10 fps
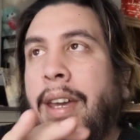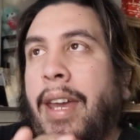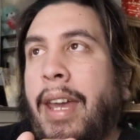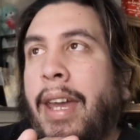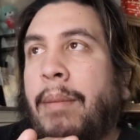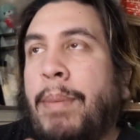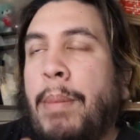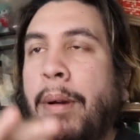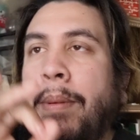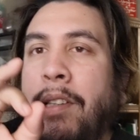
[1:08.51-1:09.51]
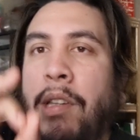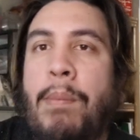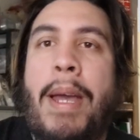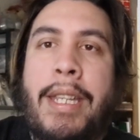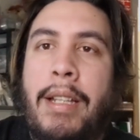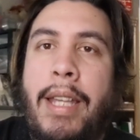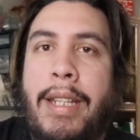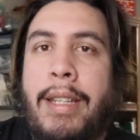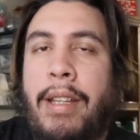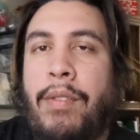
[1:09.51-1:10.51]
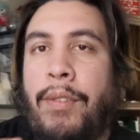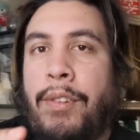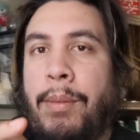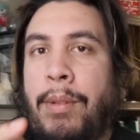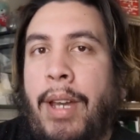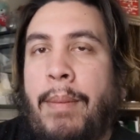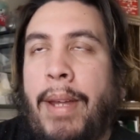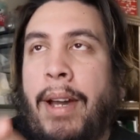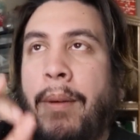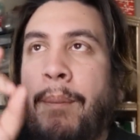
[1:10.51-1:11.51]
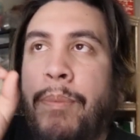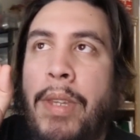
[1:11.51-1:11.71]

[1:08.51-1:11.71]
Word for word: And people have been speculating this for some time now,